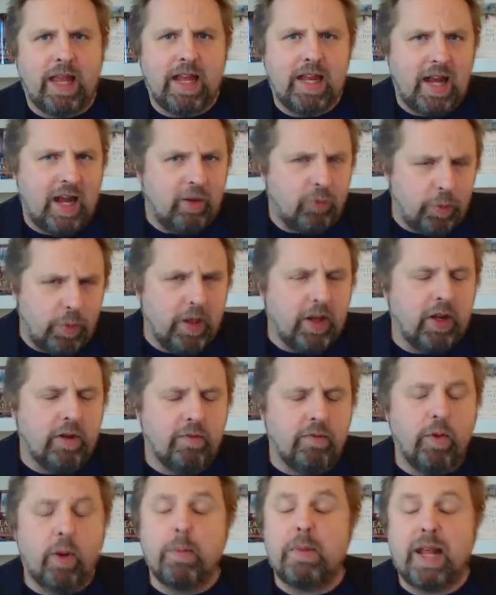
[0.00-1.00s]
it has been
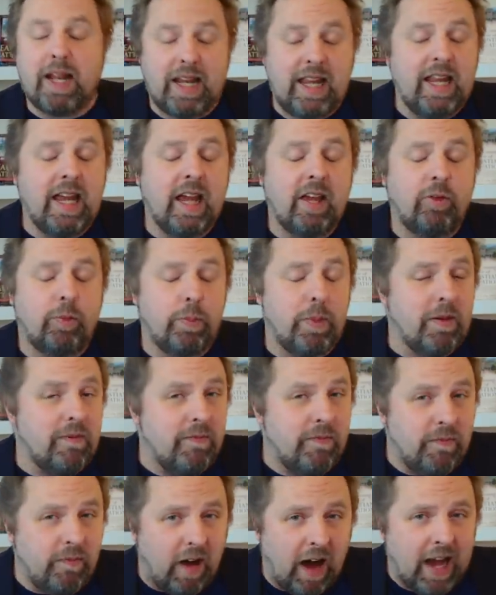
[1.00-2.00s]
confirmed that he has been
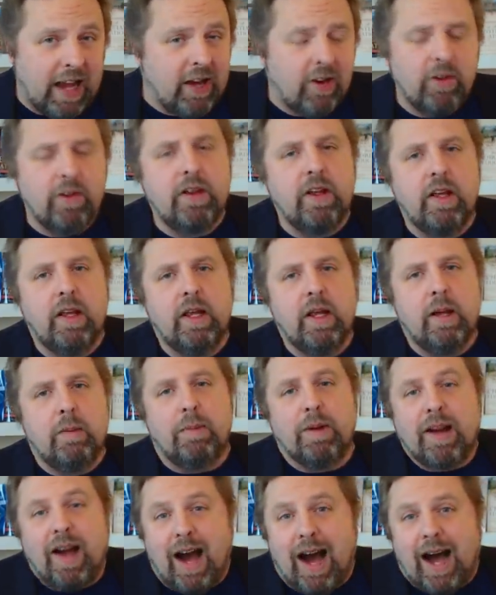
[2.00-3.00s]
fired,
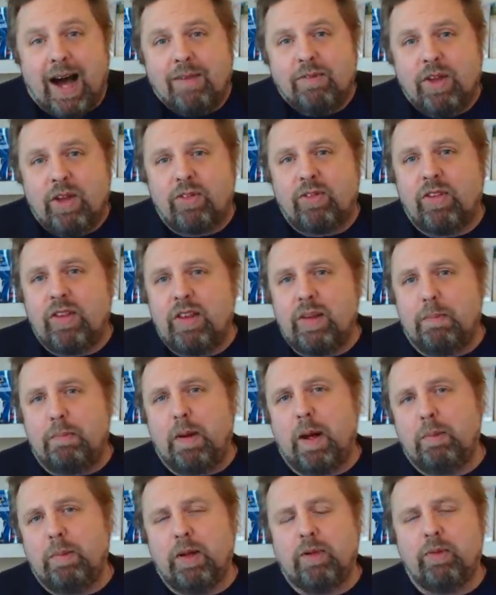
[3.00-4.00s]
but obviously the
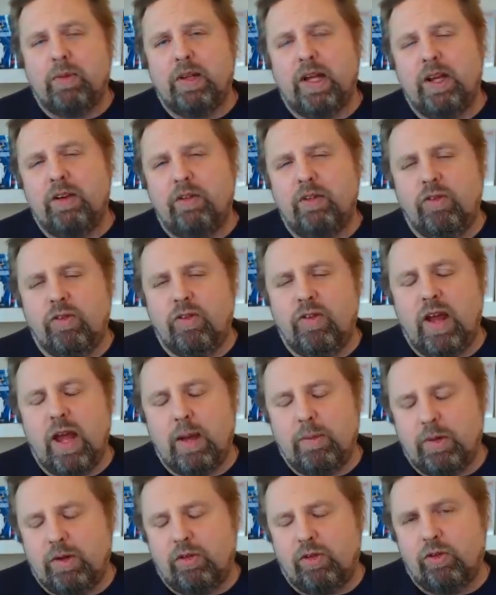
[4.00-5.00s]
public relations
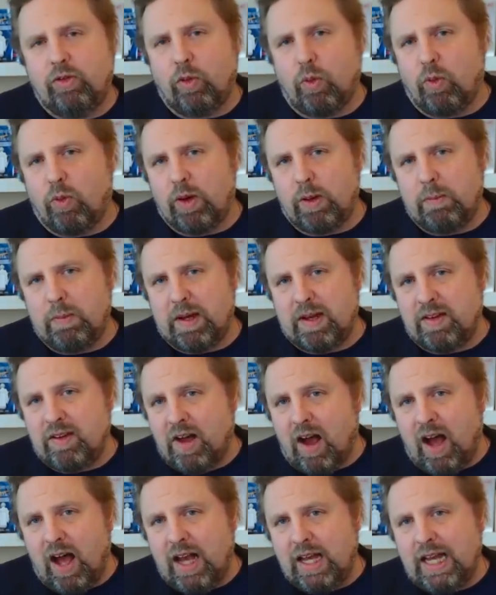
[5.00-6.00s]
damage has already been
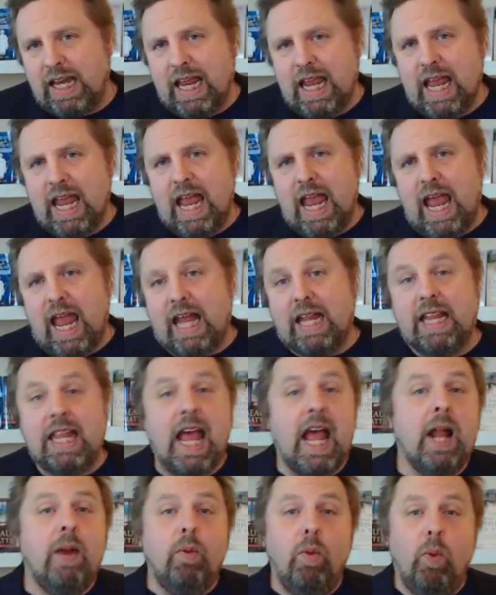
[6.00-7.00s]
done. And
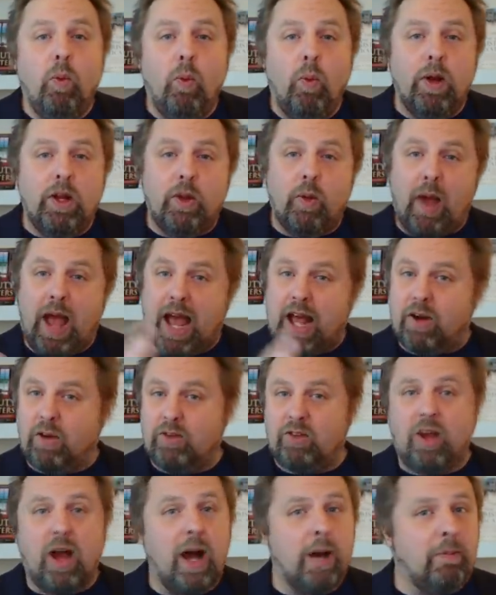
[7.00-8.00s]
then when you add
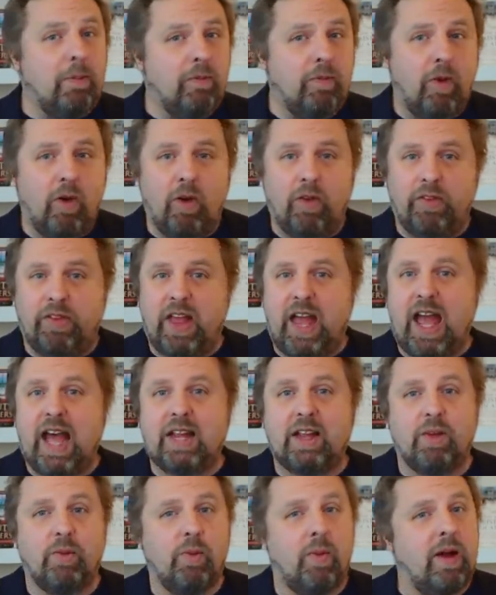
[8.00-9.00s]
on top of all
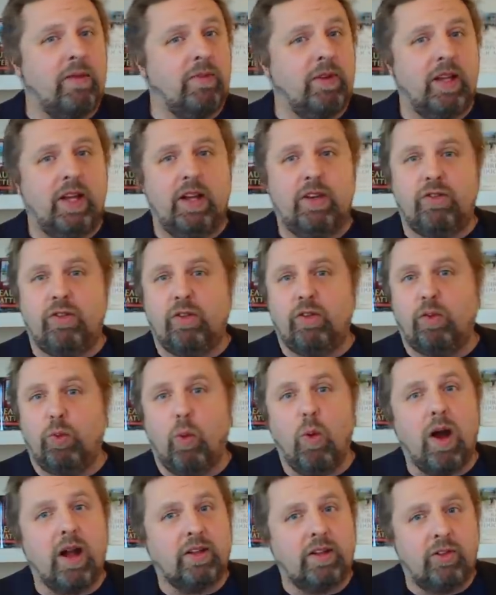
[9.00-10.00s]
that, the revelations
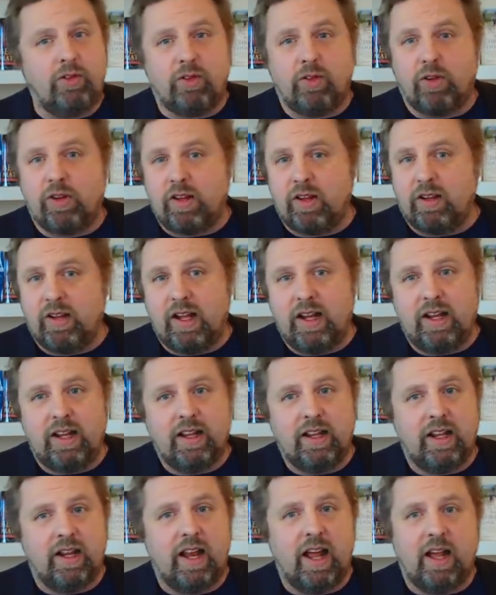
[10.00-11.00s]
widely
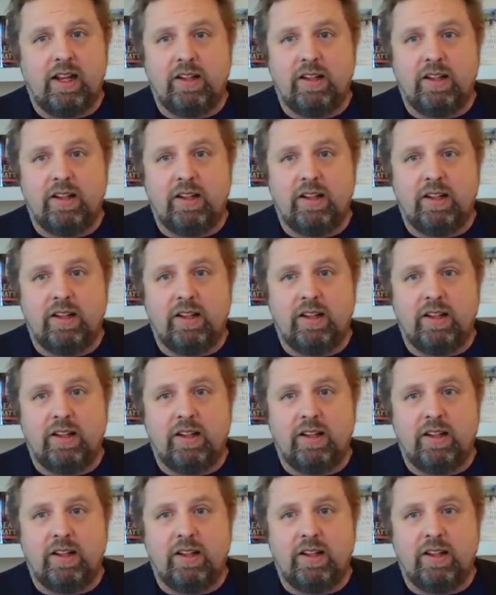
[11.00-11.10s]
circulating that